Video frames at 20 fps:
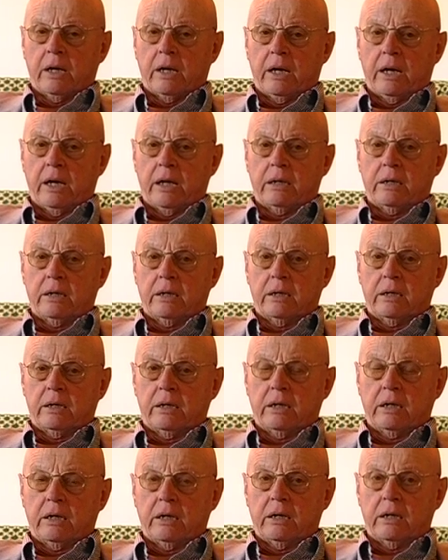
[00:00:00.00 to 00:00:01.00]
In
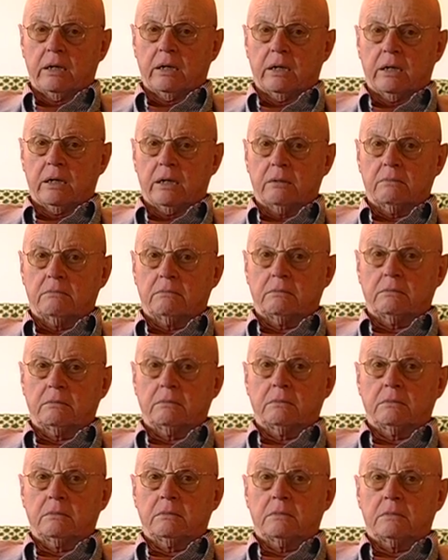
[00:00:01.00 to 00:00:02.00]
the,
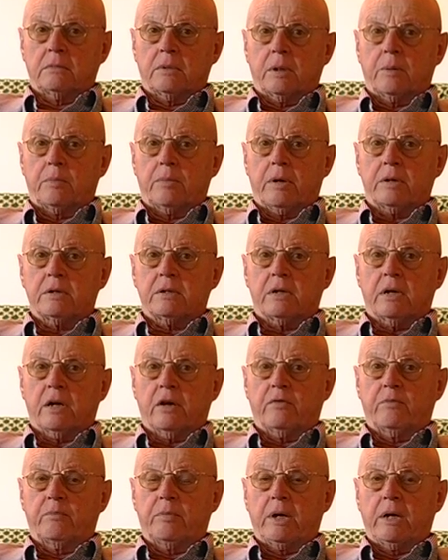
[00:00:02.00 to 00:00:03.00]
it must
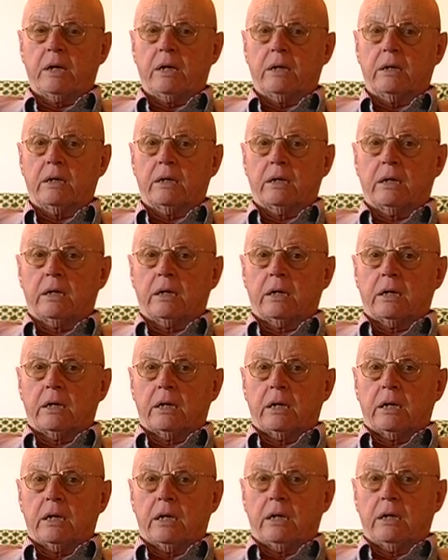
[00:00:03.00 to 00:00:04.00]
have been
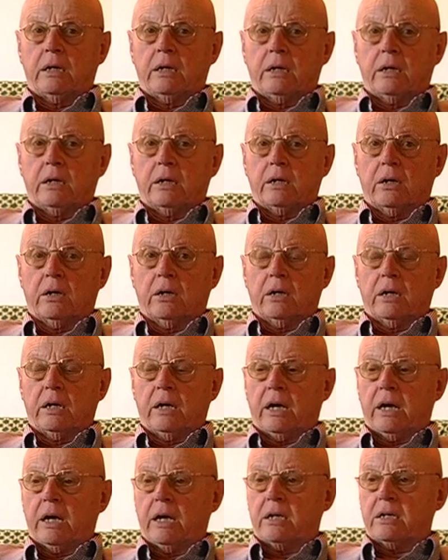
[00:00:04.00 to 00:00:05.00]
in the early
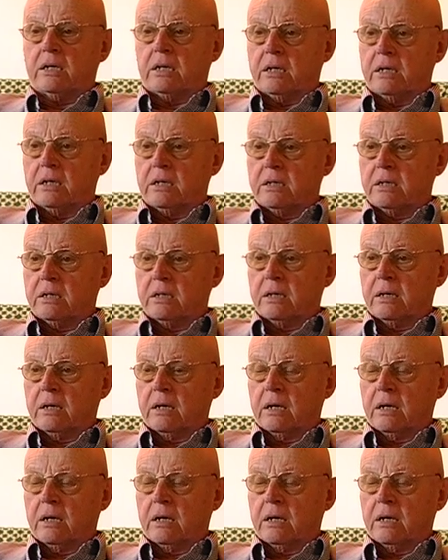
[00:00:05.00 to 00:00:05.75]
80s,